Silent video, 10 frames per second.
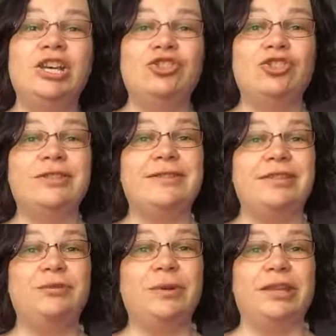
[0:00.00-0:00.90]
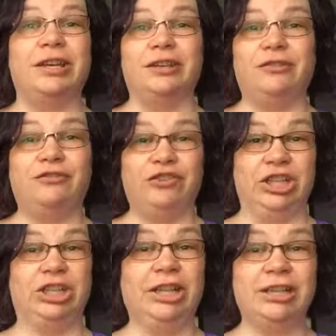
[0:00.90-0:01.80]
Just sit with it,
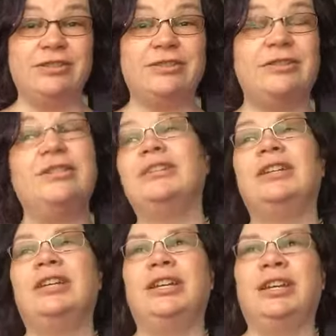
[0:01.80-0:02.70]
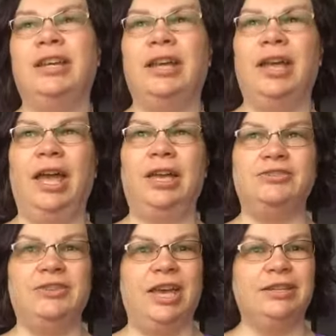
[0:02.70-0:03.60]
feel it,
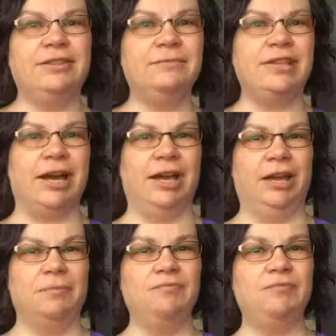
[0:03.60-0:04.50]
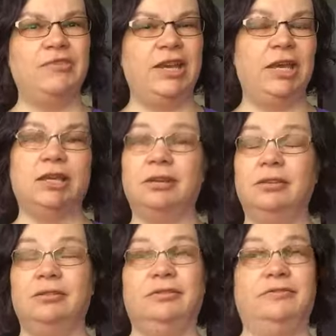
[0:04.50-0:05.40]
and take some time. Take
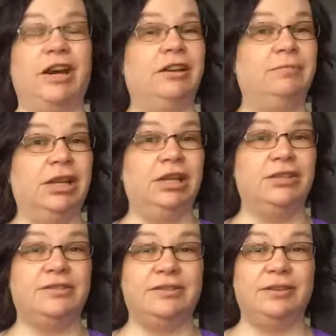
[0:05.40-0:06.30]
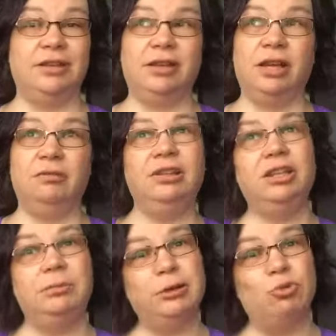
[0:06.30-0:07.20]
5 minutes. A
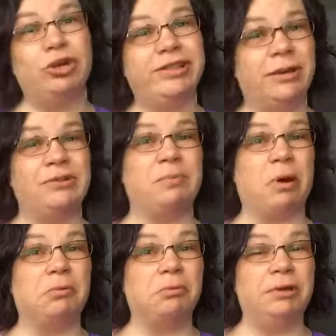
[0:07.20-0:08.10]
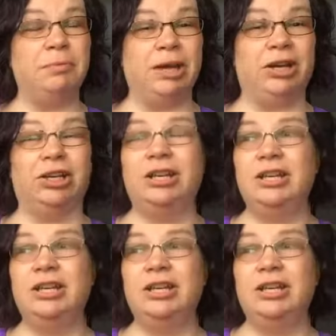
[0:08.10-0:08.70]
little bit more time is probably better.